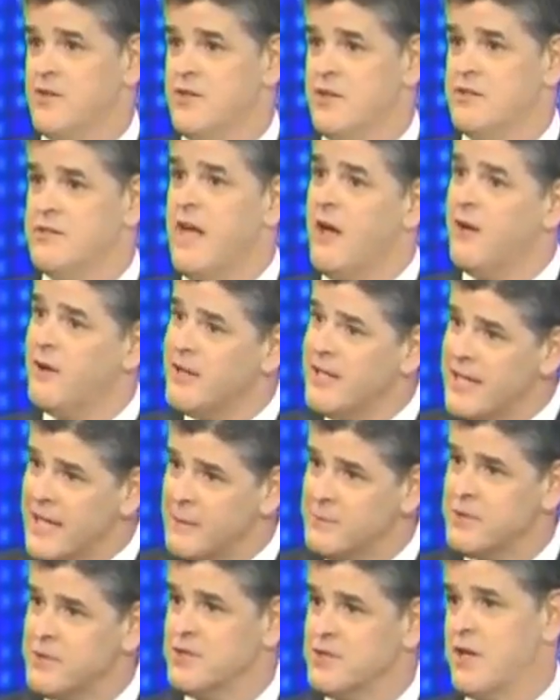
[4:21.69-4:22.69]
to sit down, and
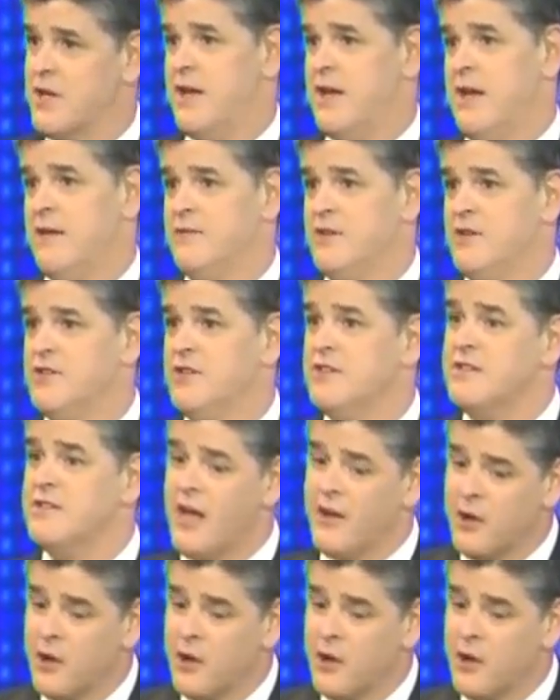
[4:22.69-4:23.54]
Gibbs is going to have to sit down,